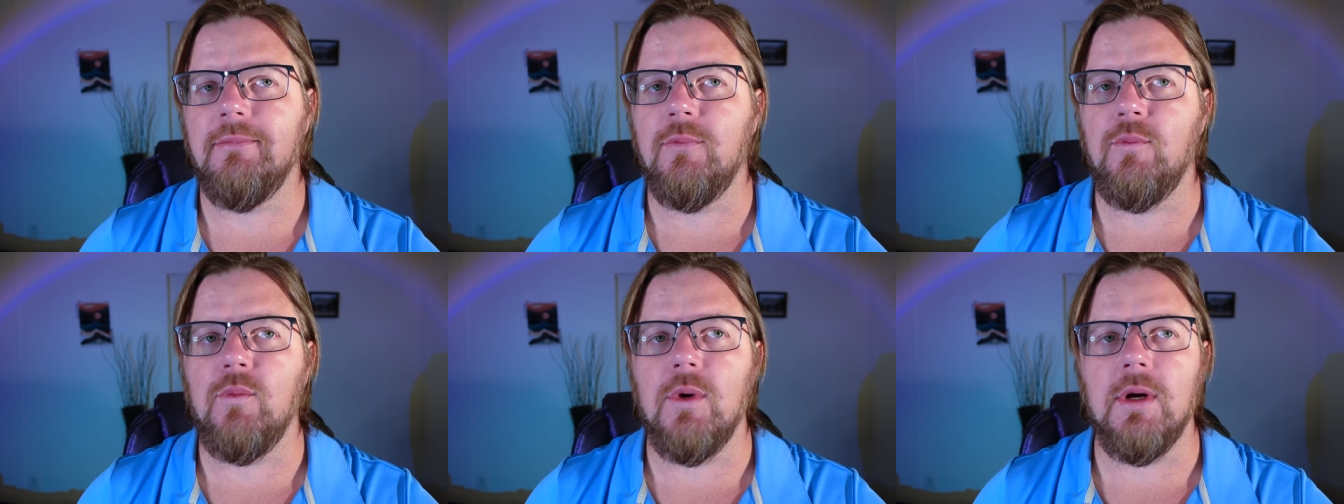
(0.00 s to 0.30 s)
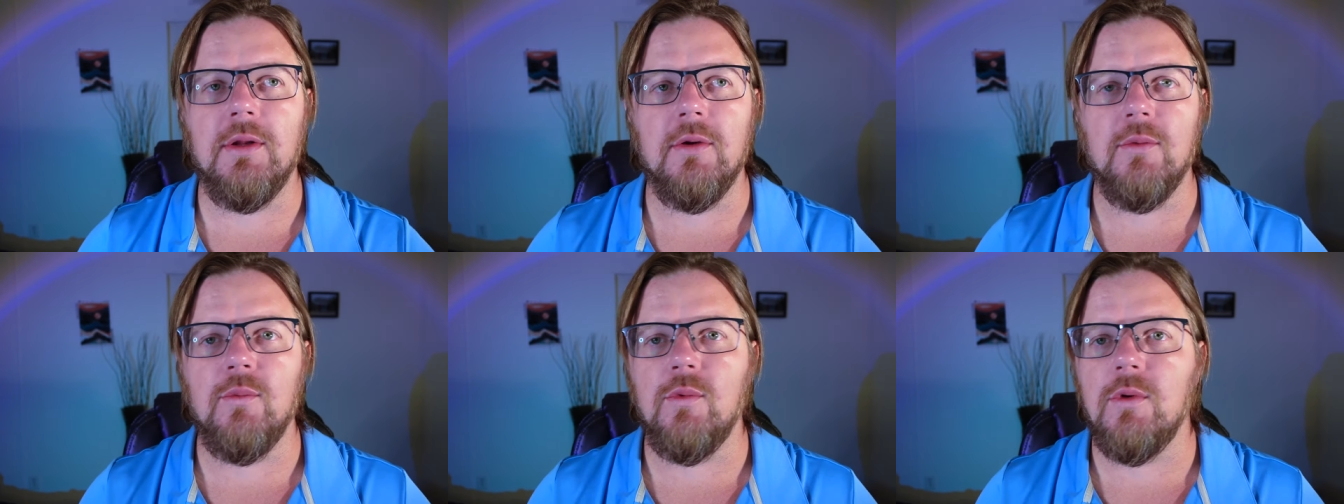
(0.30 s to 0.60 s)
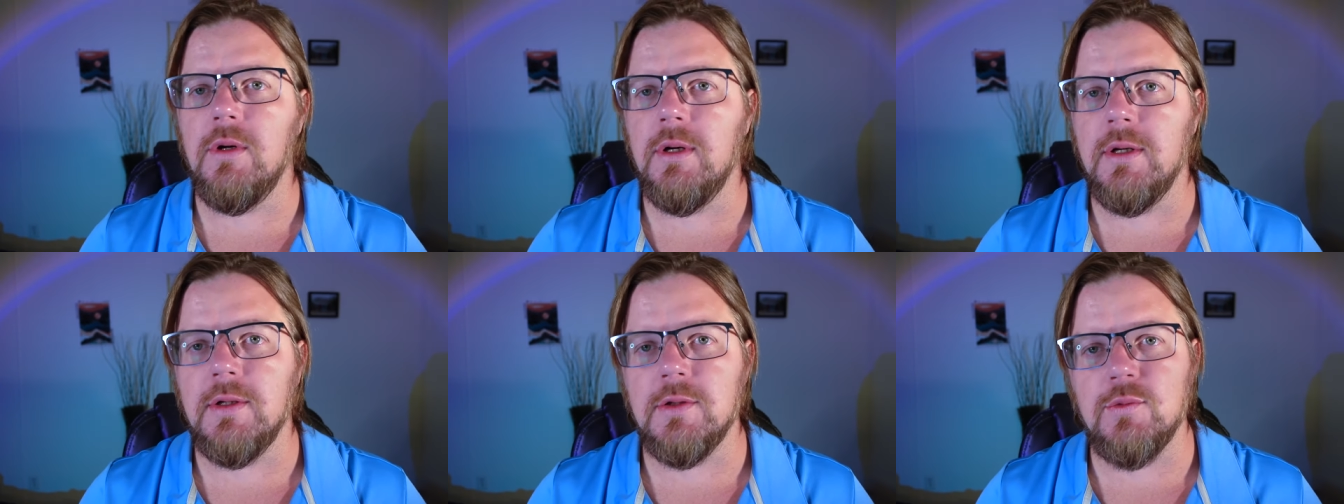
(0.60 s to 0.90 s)
weather
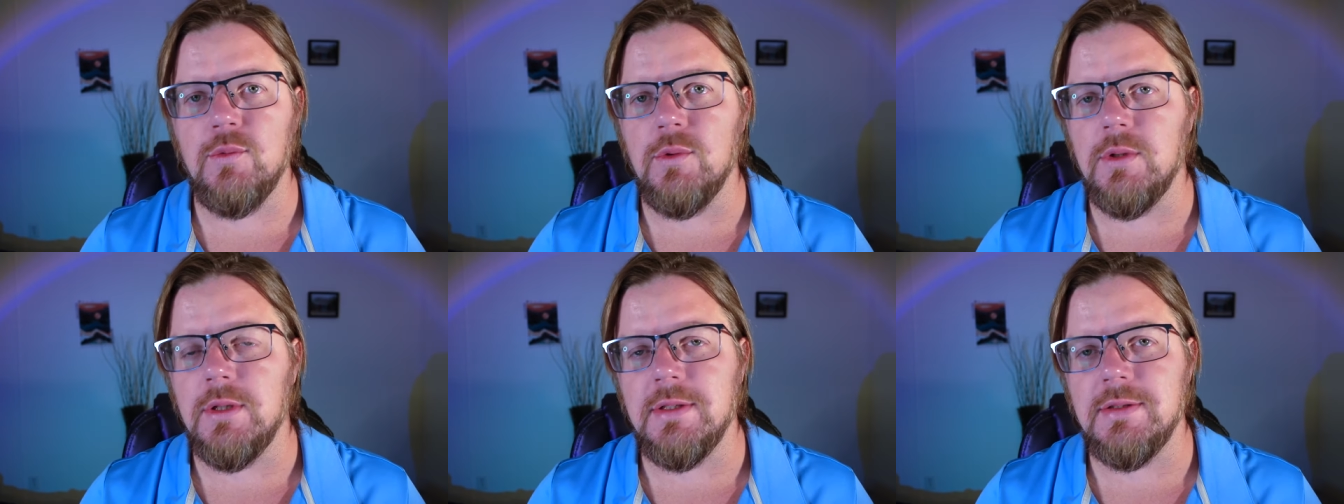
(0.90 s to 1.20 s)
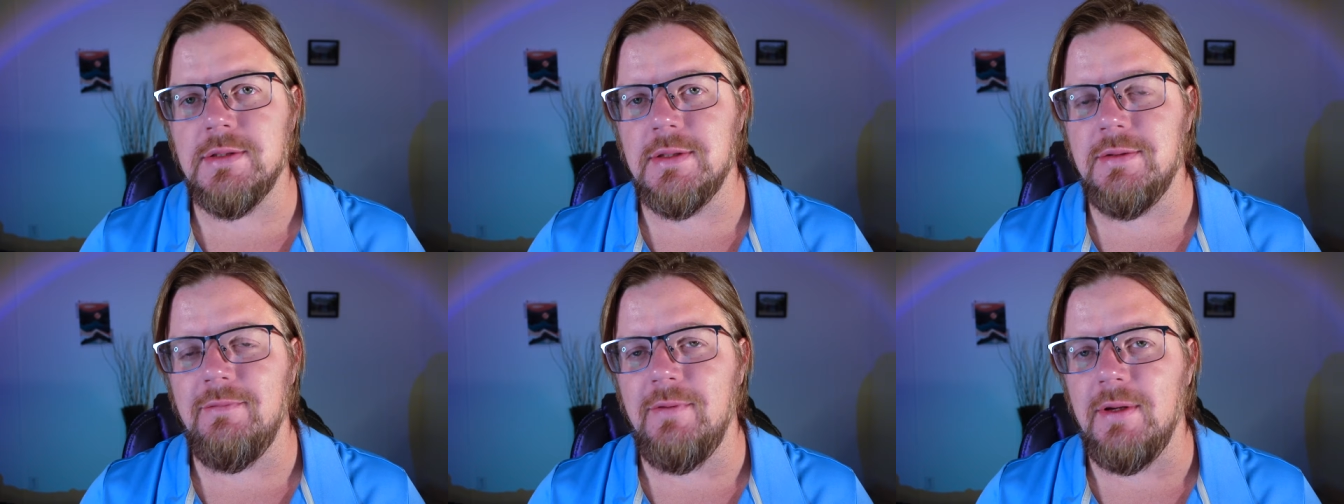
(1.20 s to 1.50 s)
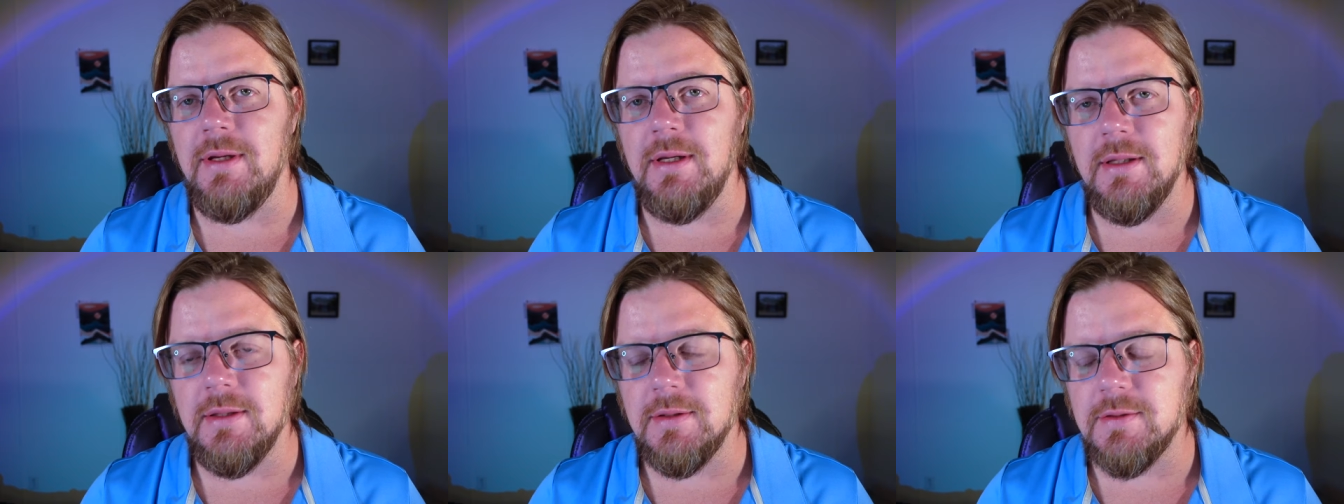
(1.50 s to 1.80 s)
warnings weren't as
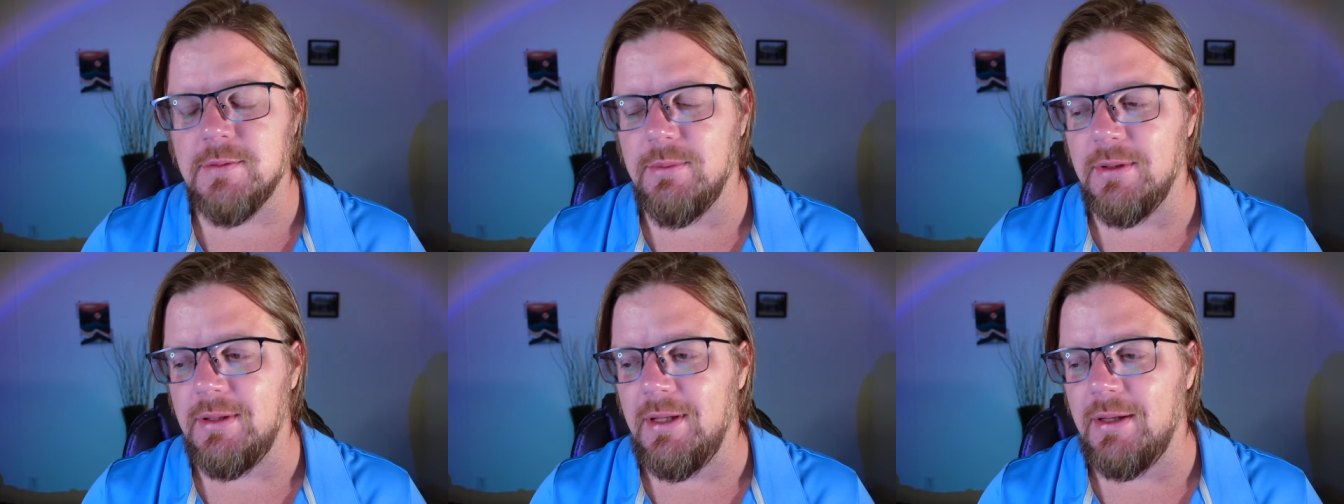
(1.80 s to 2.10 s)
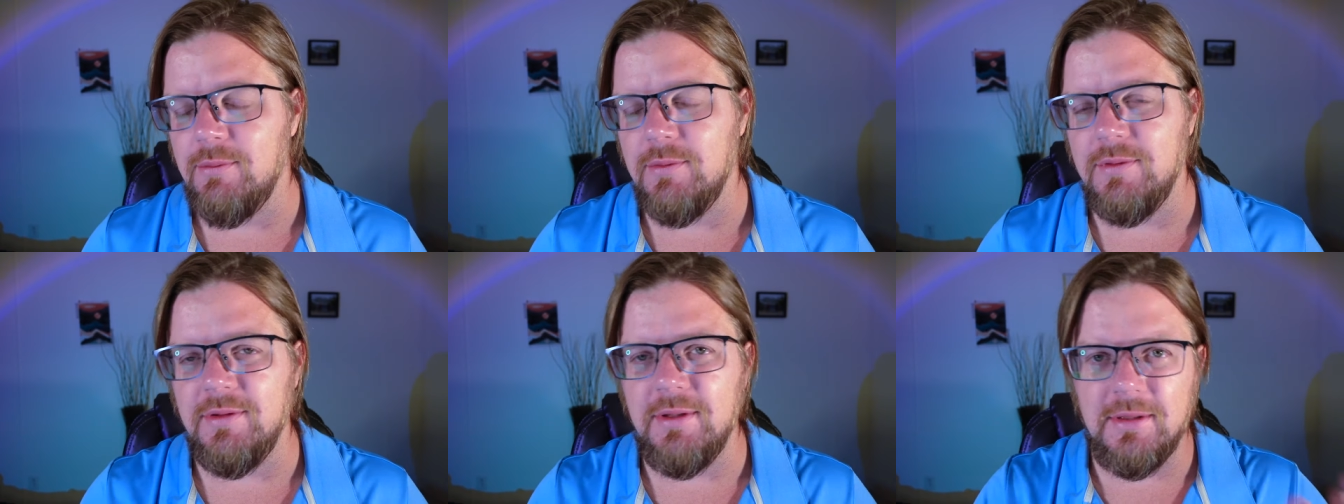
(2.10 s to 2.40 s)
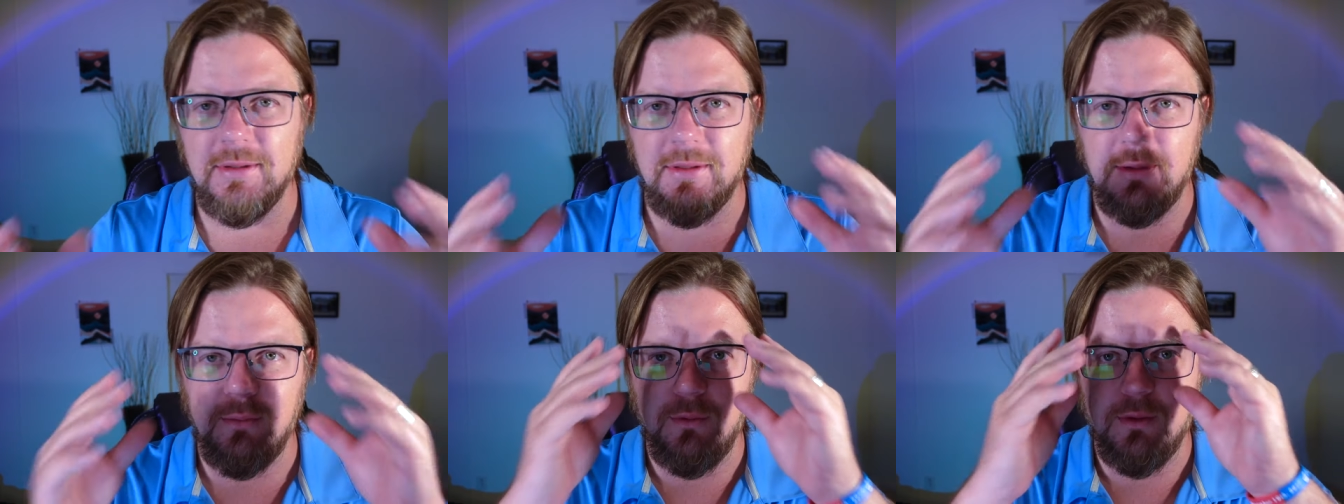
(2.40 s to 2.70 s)
advanced but i would
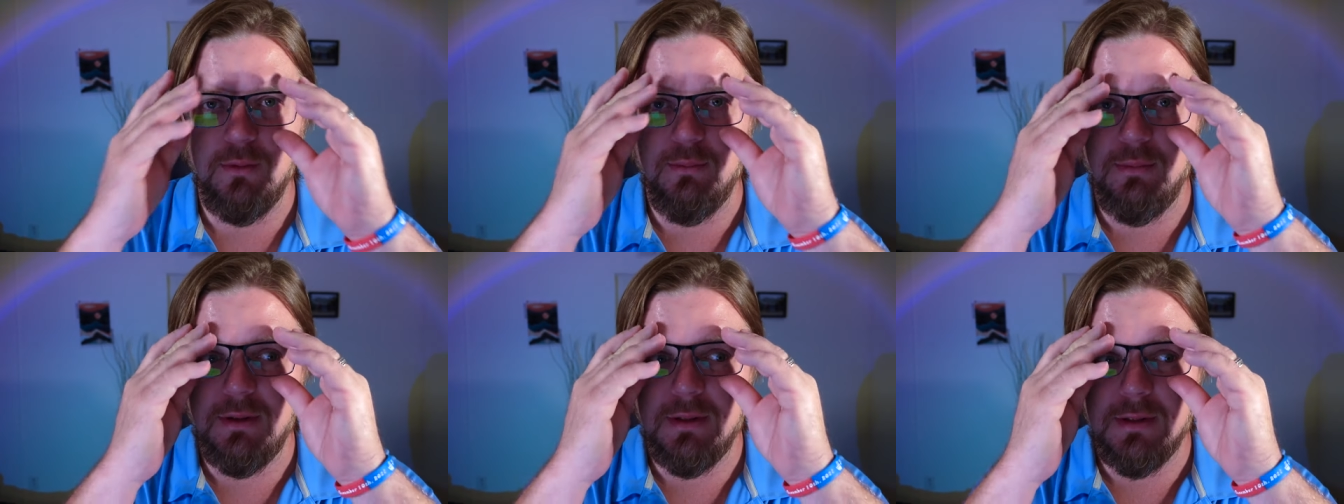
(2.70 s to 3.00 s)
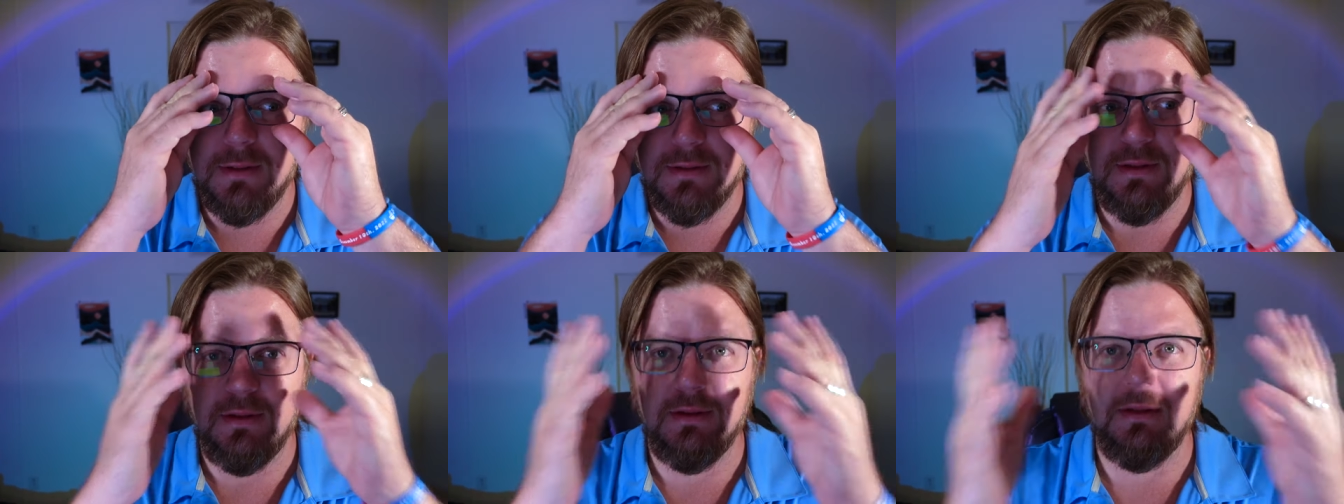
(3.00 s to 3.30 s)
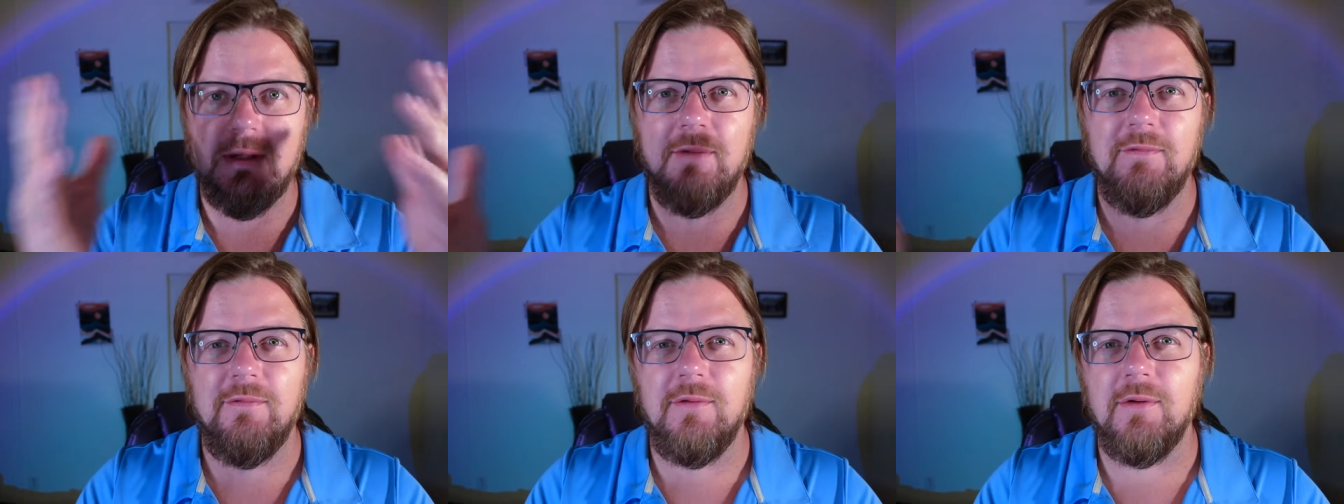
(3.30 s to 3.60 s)
think they would be that's not
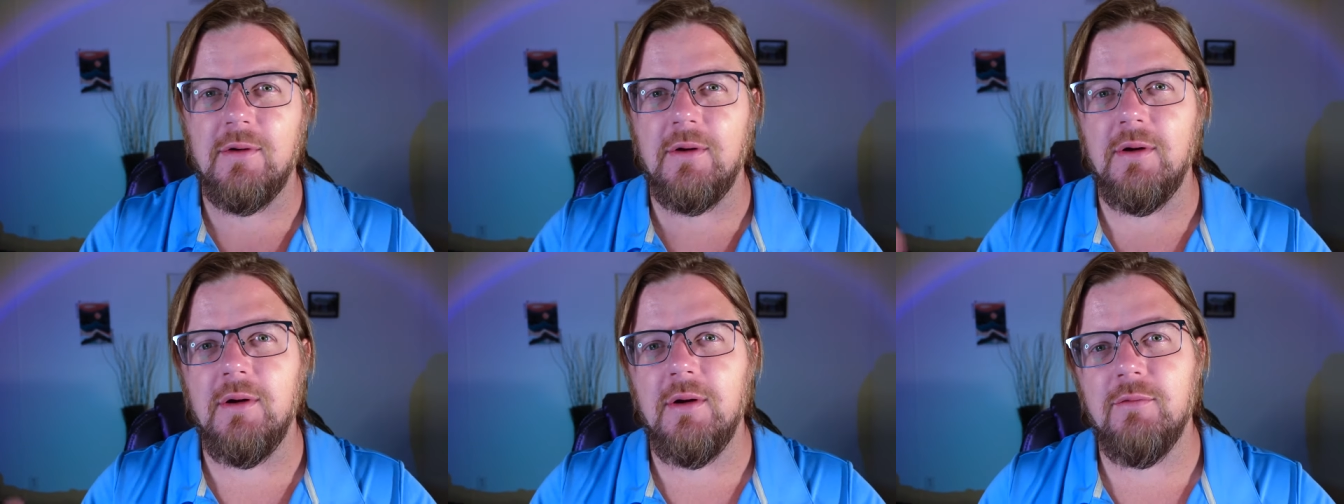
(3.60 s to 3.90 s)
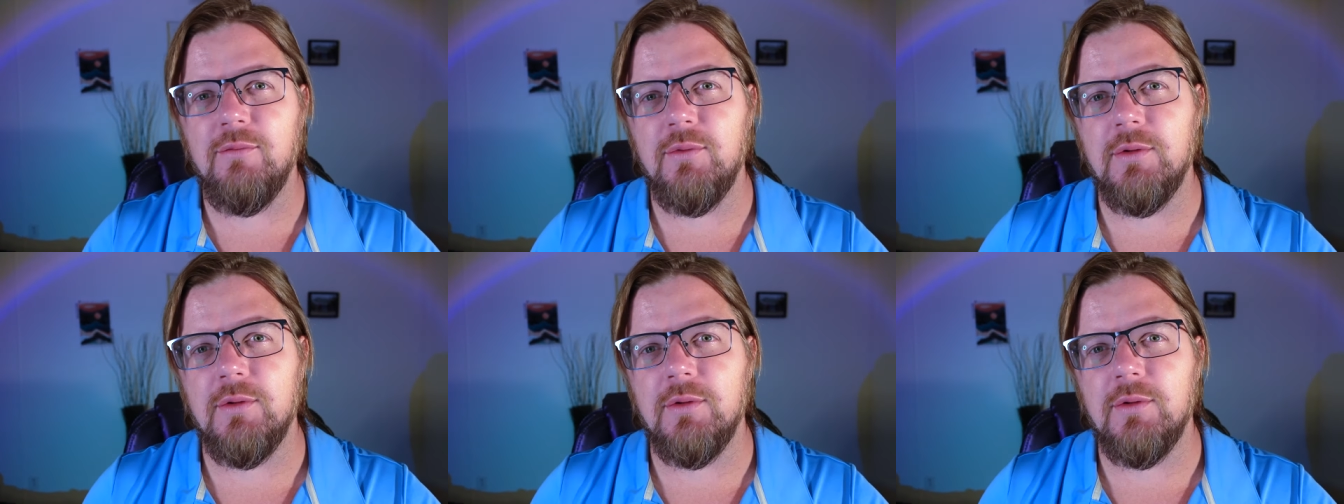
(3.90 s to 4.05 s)
that far off